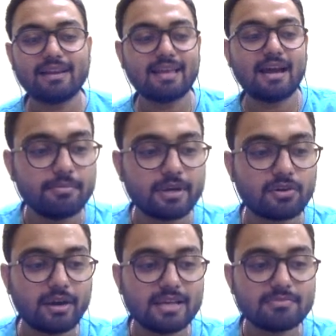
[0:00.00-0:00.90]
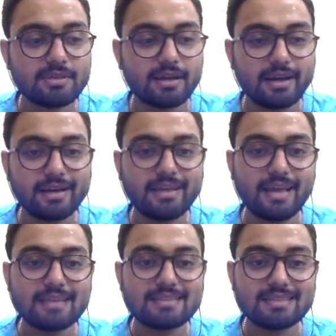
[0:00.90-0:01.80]
that Bitcoin has been correcting
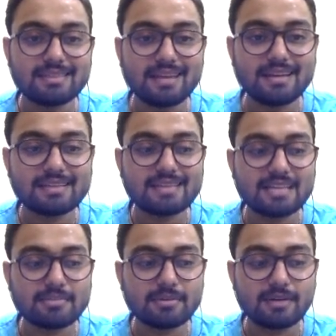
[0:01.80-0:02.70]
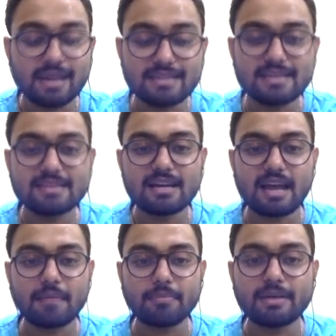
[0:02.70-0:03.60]
and Synthetix has been rising in that
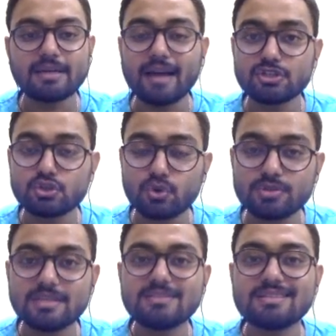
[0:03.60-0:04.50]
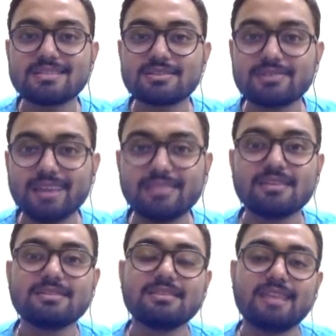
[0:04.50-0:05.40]
time period, shows us the strength
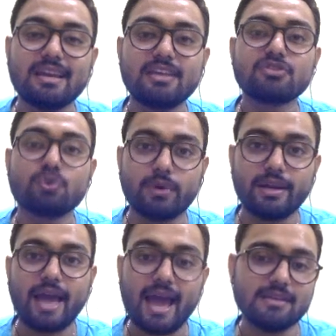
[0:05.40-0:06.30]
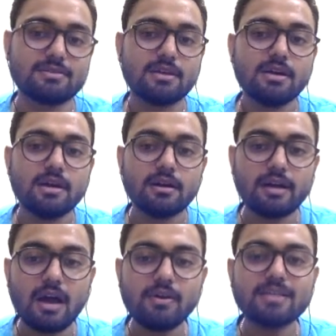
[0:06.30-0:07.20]
the Synthetix token has.
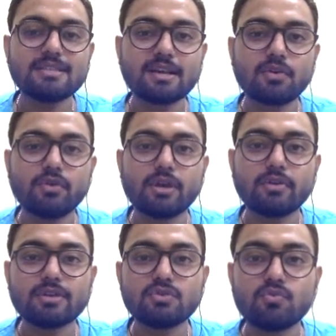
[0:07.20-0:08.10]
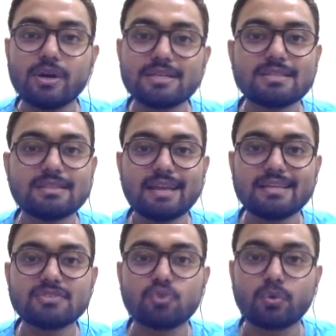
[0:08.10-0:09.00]
Now let's take a quick look as to what
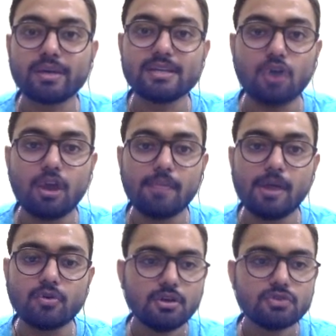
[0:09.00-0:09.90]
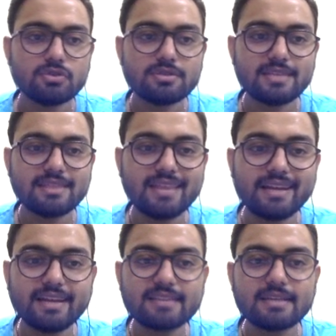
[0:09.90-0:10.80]
Synthetix token is all about. So
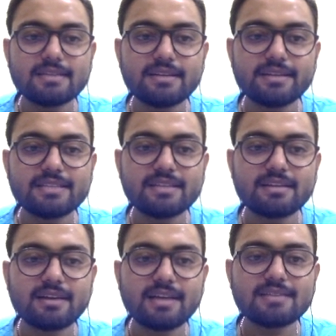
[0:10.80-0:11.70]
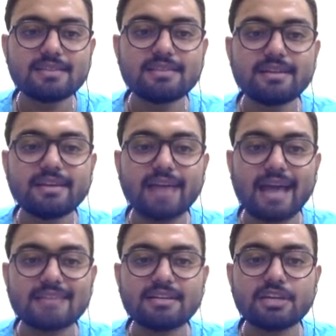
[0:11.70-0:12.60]
Synthetix is a decentralized synthetic
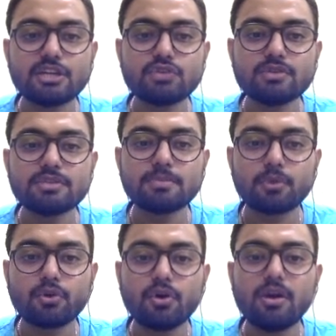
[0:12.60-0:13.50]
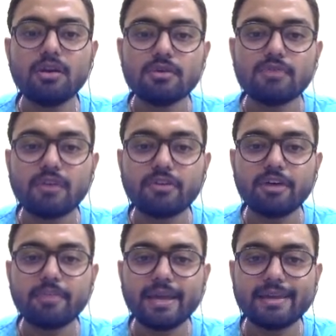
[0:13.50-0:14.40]
asset issuance protocol
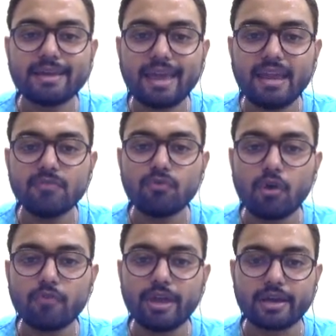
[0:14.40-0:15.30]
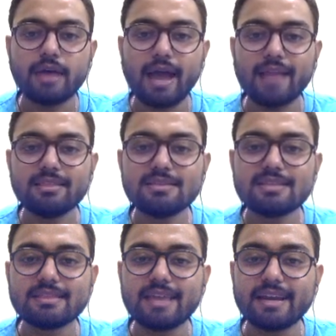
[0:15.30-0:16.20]
founded by Kane Warwick and the
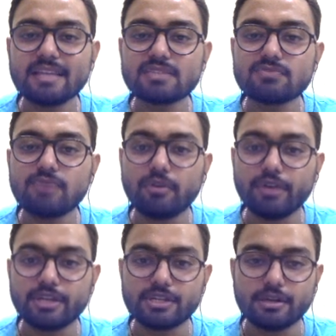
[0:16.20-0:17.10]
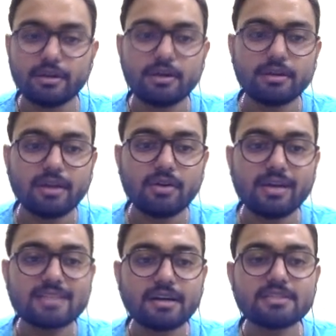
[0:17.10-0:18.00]
Synthetix Foundation. Now
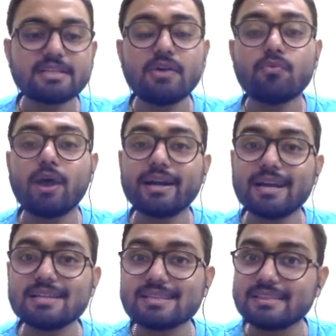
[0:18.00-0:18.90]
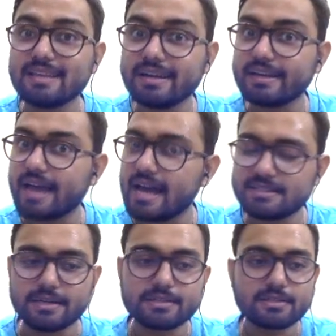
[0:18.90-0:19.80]
let's understand what are synthetic
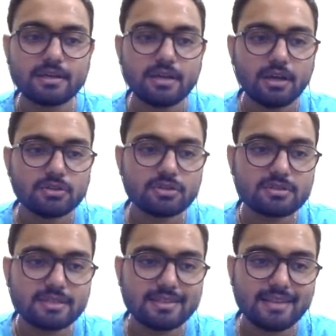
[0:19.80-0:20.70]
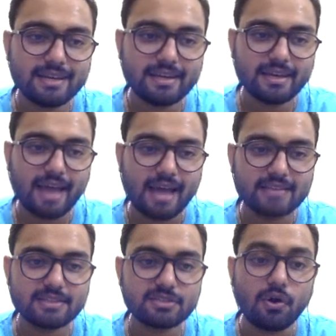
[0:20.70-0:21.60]
assets. So synthetic
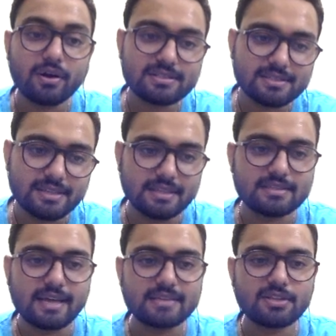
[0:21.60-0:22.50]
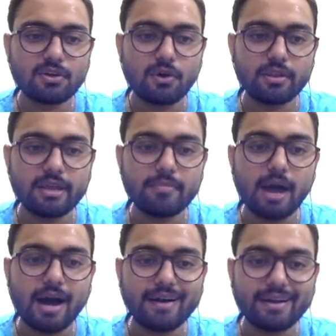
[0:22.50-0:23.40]
assets, or synths as they call them,
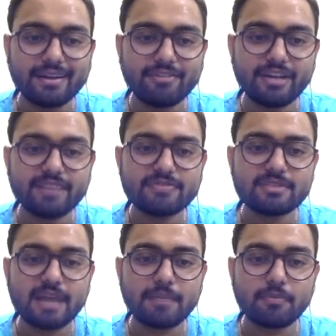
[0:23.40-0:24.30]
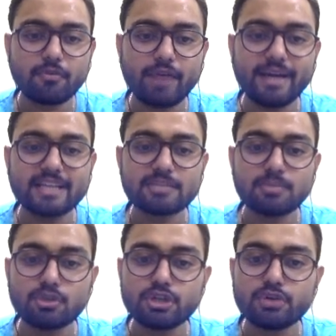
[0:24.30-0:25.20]
are derivatives that provide
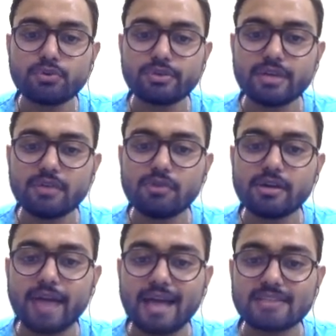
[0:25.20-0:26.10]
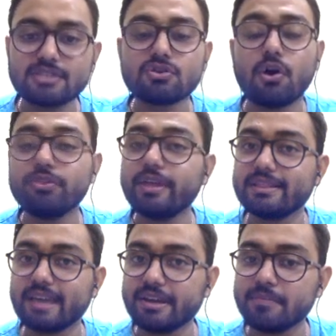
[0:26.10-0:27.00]
exposure to real-world assets on the
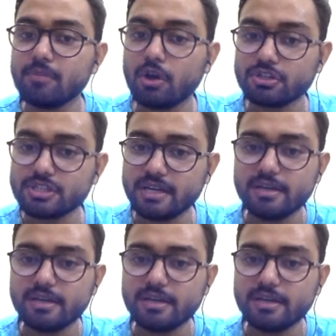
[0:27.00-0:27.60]
Ethereum blockchain.